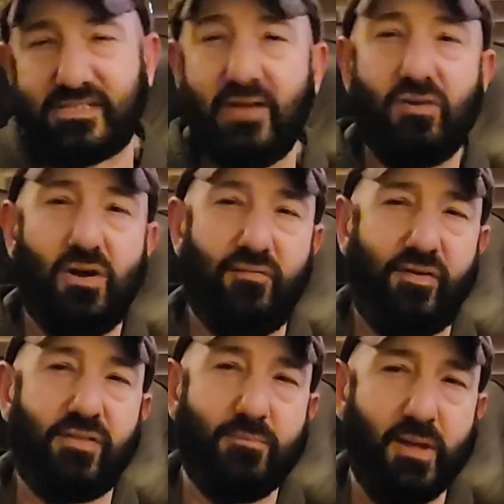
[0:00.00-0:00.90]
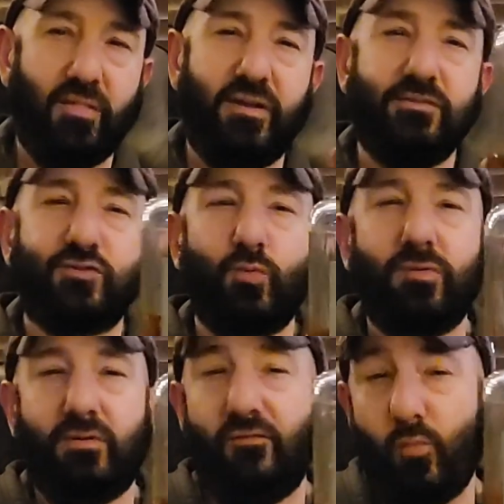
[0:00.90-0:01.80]
750 milliliters
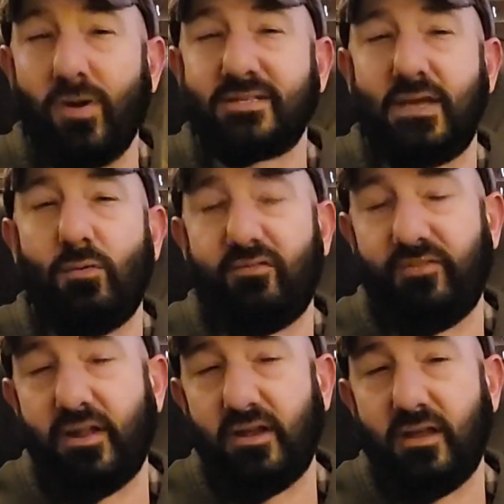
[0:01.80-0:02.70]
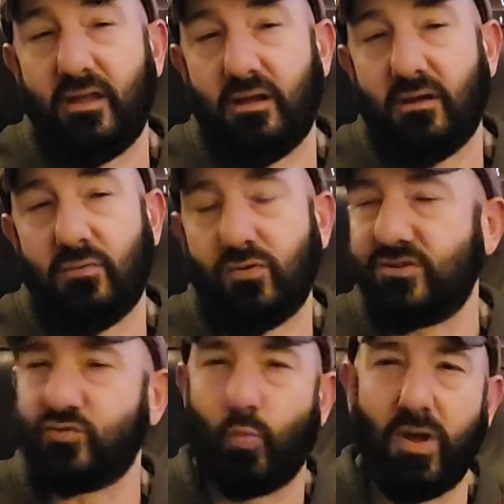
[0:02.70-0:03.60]
of whiskey would fit into here,
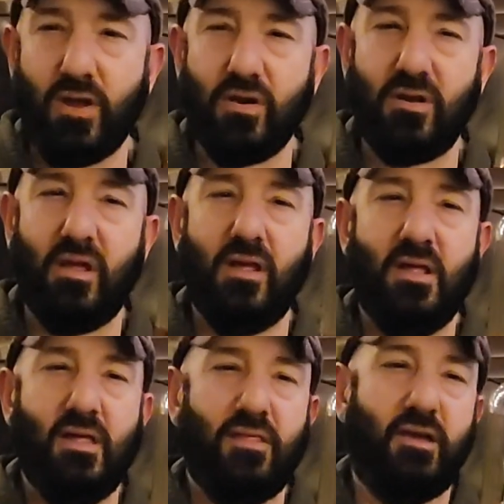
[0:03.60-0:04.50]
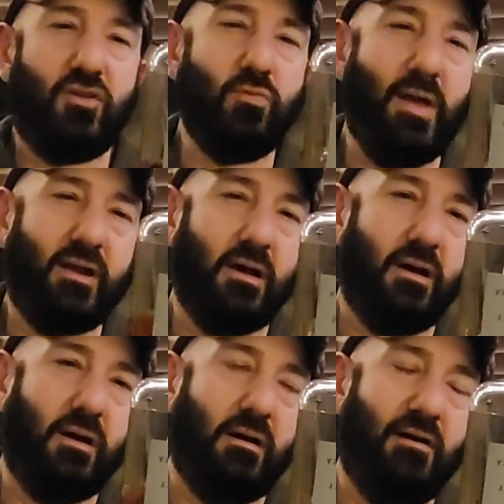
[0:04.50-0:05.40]
which is weird. They do make
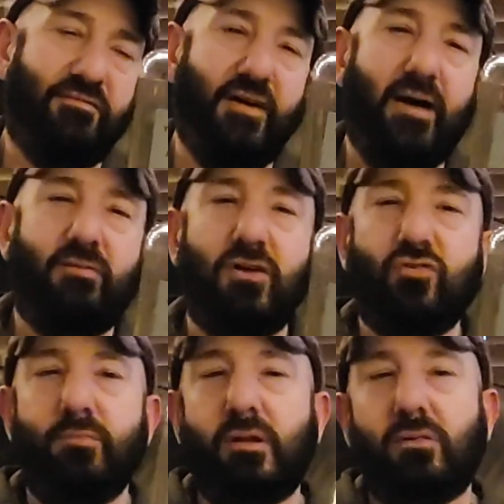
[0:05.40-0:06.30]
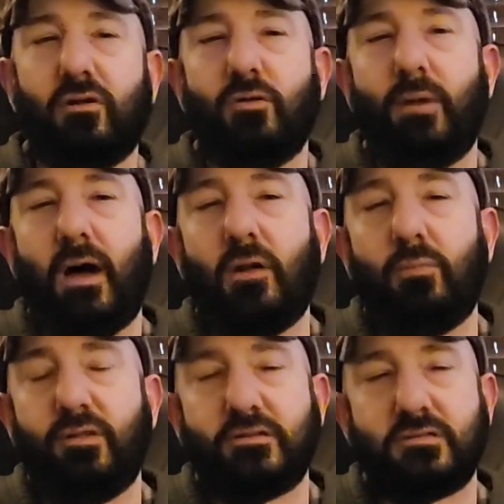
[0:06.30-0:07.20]
a 500 milliliter bottle,
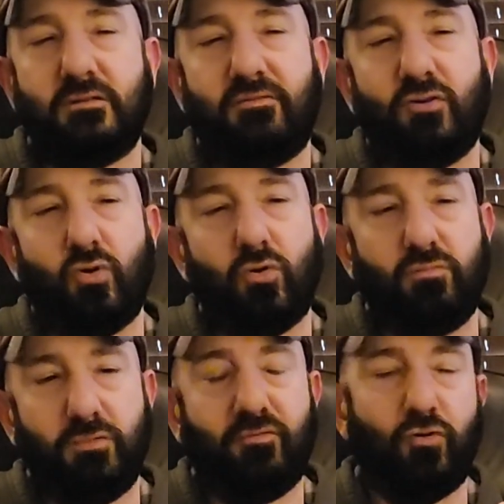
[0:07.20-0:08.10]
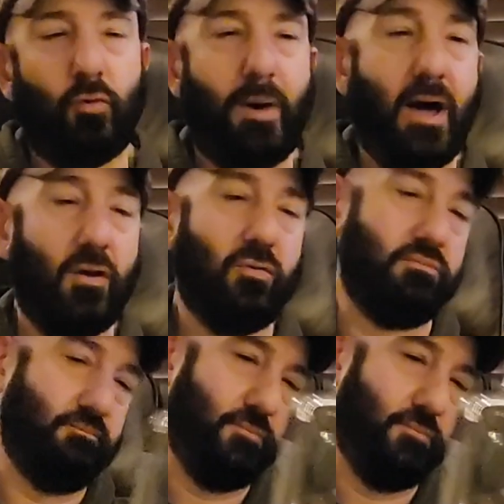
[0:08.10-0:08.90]
but this is the full bottle,